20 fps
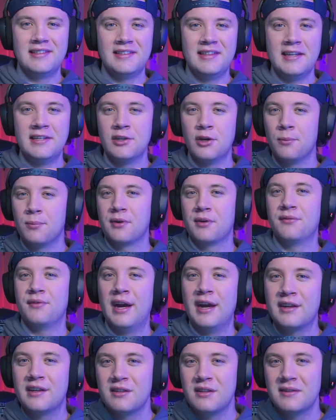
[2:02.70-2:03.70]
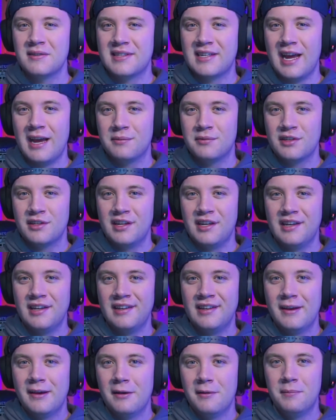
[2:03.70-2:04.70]
don't provide closed captioning,
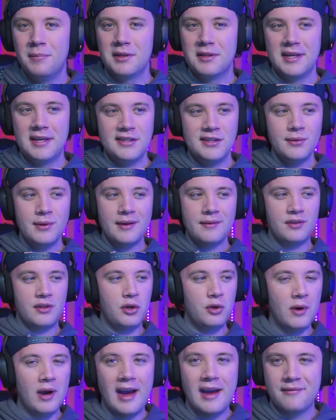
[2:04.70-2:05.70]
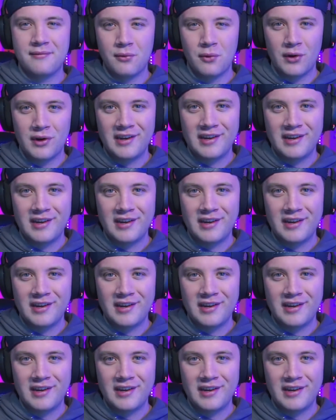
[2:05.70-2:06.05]
but they do have UI for it.